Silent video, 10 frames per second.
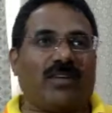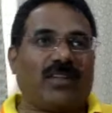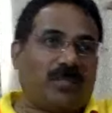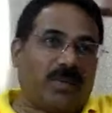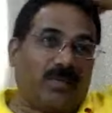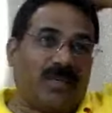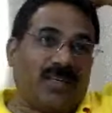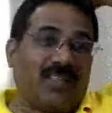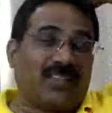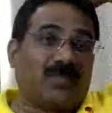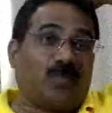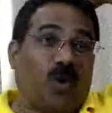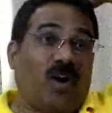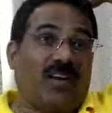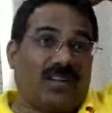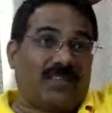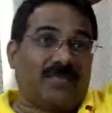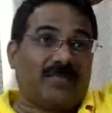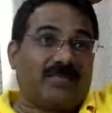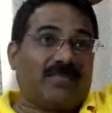when the baby is born,
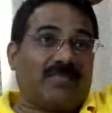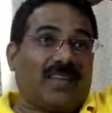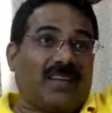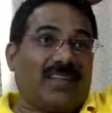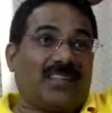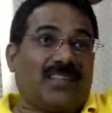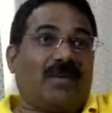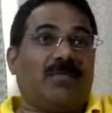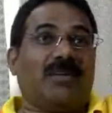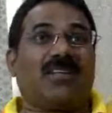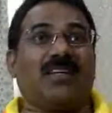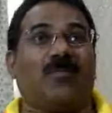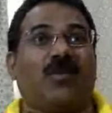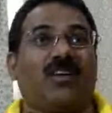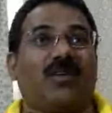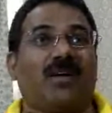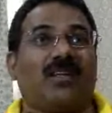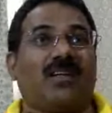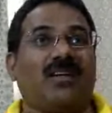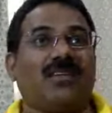does the baby think about the
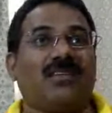mother?